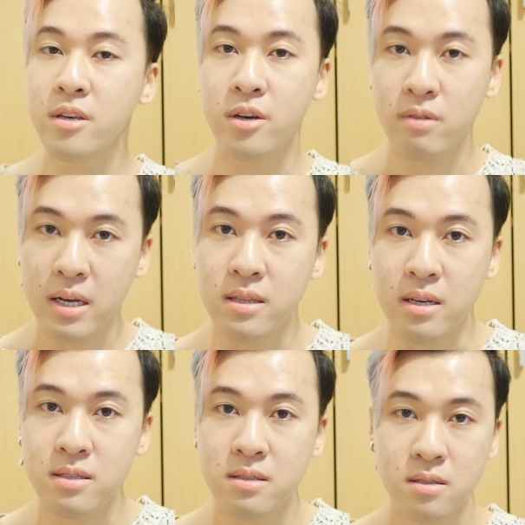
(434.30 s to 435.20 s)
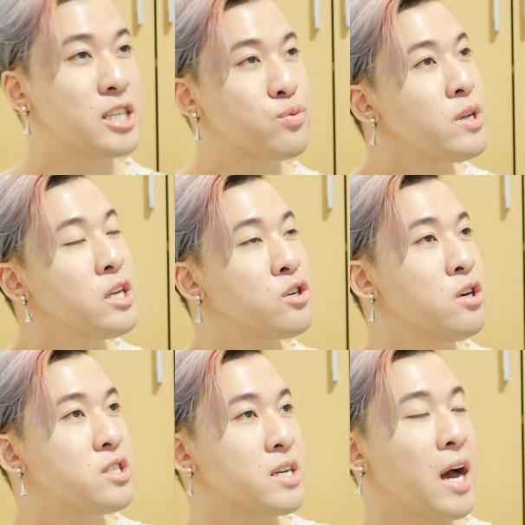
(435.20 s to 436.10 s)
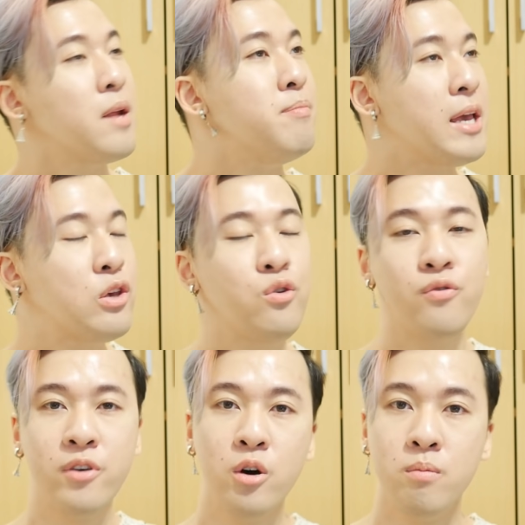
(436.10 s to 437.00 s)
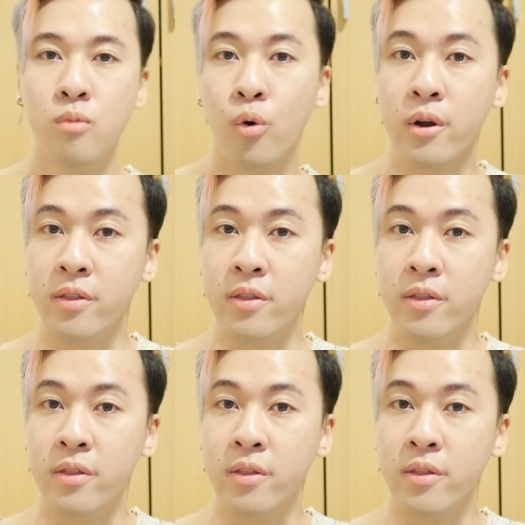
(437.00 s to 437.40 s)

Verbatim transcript: in a year like this. It's really good to kind of make you feel more